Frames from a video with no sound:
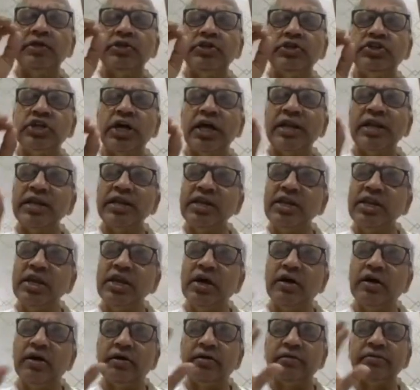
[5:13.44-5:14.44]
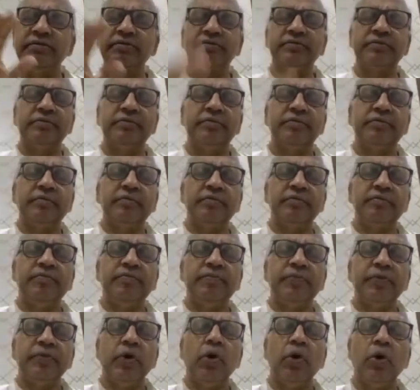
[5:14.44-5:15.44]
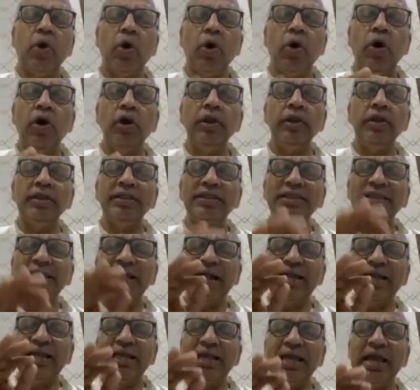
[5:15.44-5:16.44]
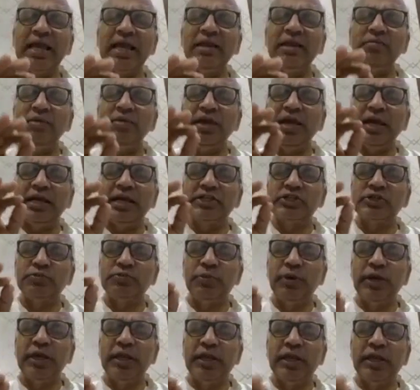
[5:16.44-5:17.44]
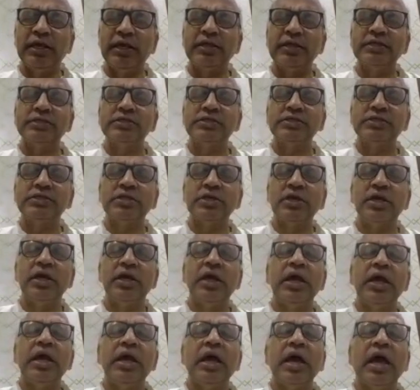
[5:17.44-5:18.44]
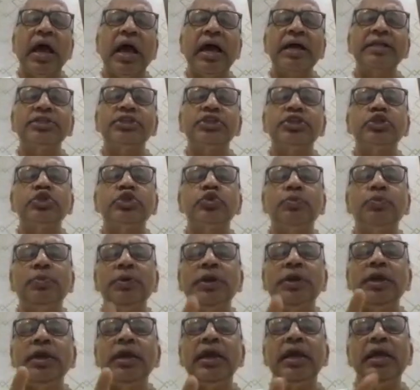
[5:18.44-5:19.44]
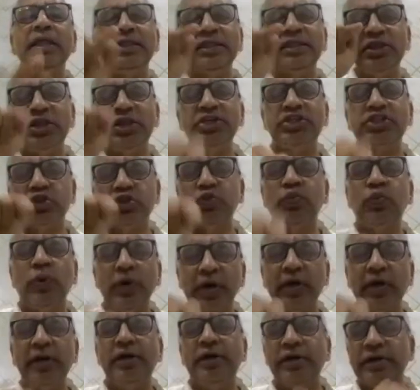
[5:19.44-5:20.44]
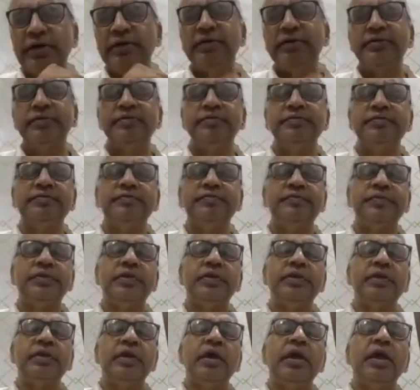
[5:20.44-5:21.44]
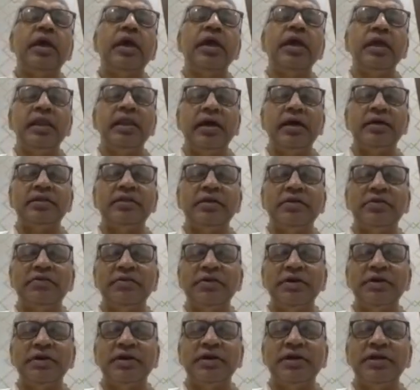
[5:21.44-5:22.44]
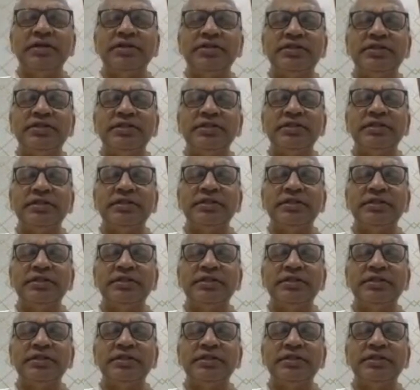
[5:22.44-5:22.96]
janya, all that can be experienced has to be in this world. In other words,